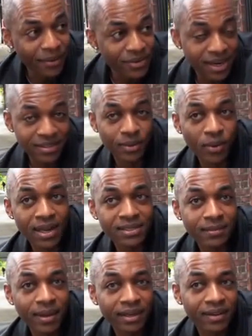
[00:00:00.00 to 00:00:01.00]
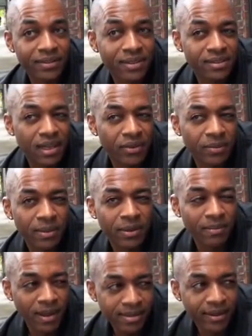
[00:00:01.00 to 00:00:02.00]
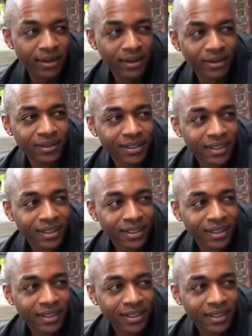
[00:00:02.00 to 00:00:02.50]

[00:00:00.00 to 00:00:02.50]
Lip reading: I was actually watching Magnificent Seven maybe a month ago,